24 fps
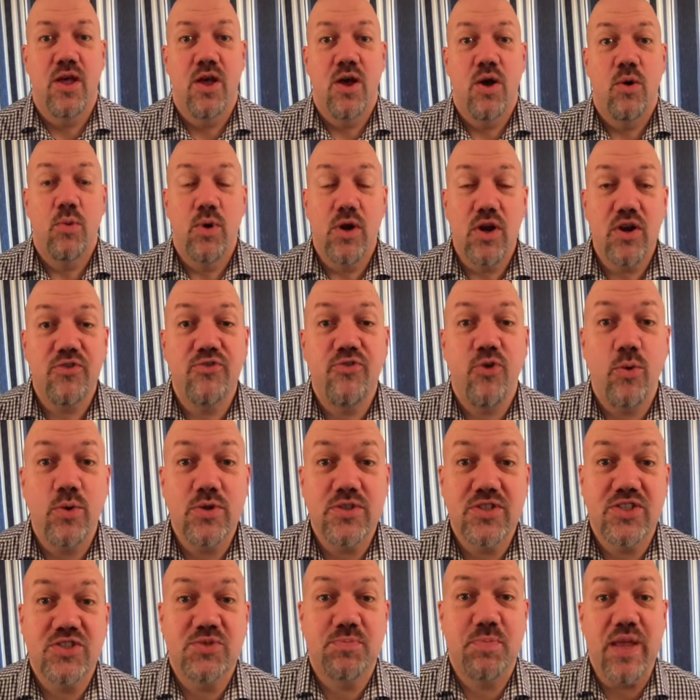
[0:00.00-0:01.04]
We look forward to
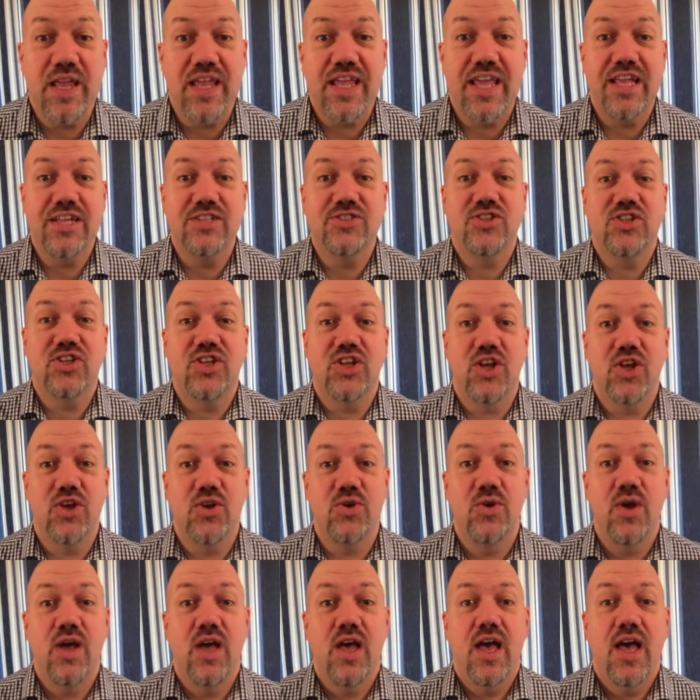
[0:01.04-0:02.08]
speaking to
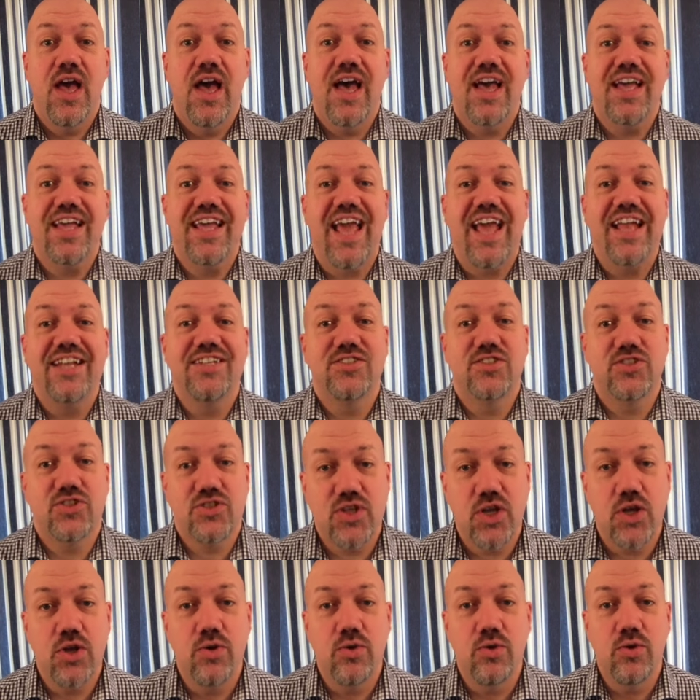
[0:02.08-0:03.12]
you again
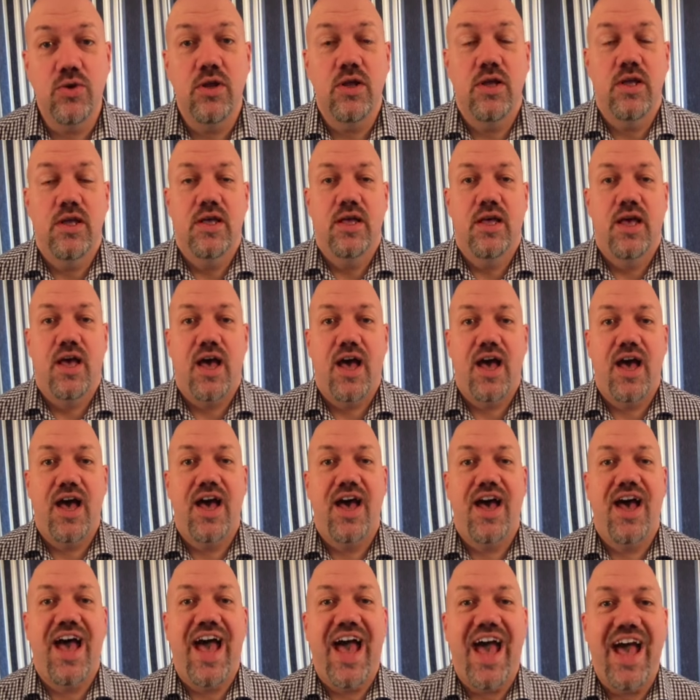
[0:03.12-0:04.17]
soon
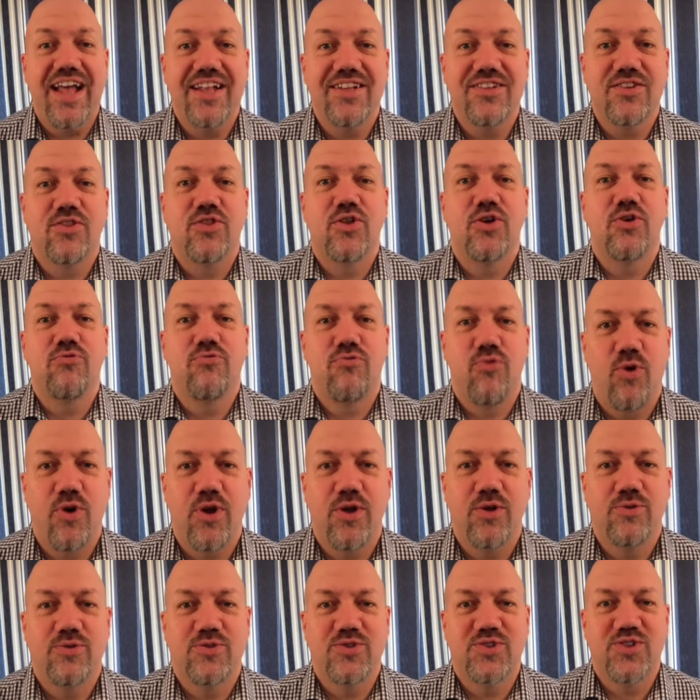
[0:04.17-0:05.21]
at the
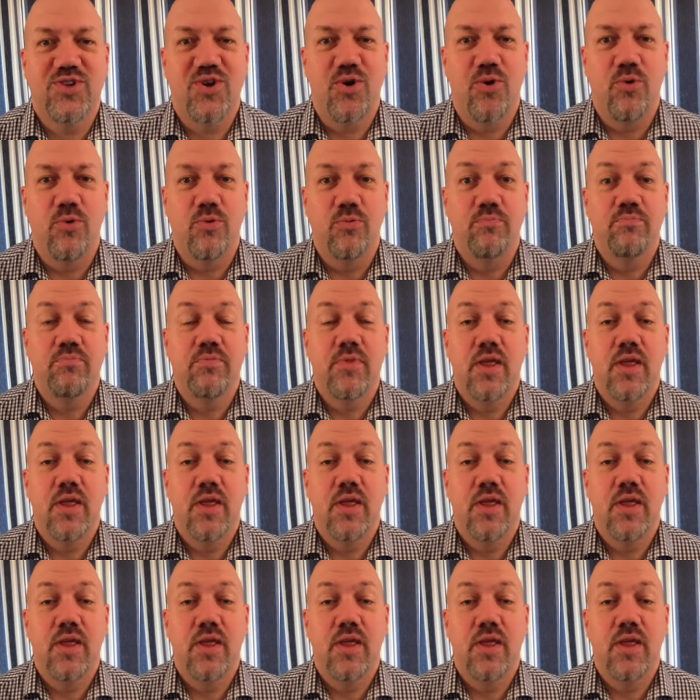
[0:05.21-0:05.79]
Royal School.